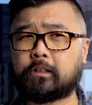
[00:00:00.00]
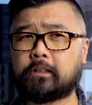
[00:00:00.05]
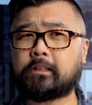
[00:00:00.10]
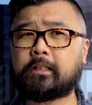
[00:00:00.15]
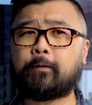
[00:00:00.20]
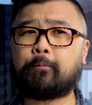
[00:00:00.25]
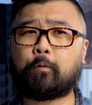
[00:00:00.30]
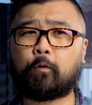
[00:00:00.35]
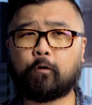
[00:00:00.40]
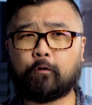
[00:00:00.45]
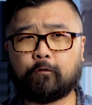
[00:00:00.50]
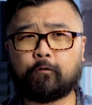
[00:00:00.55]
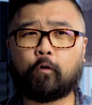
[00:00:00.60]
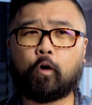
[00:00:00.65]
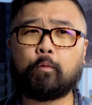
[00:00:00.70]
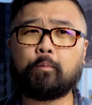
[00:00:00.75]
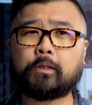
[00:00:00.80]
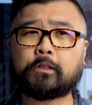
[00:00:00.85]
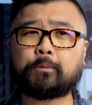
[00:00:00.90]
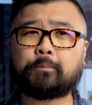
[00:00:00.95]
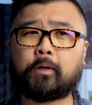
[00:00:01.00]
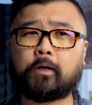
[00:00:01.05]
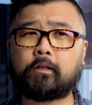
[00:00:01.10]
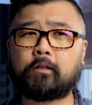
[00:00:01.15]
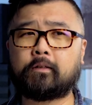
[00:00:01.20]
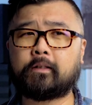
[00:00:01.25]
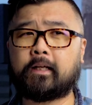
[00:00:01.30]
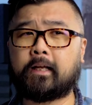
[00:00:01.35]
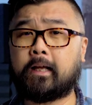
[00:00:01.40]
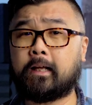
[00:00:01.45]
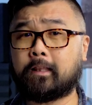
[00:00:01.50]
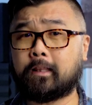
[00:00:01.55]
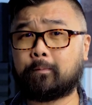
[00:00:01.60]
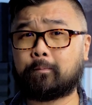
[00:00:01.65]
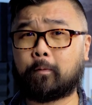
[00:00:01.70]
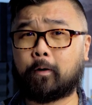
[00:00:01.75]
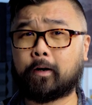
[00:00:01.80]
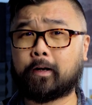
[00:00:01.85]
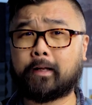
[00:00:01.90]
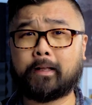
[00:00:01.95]
which is a performance model that hit the
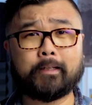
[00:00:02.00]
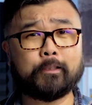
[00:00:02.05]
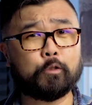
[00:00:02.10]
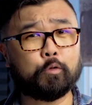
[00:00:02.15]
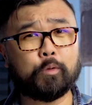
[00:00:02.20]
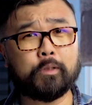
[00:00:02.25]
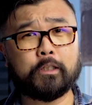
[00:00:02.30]
market in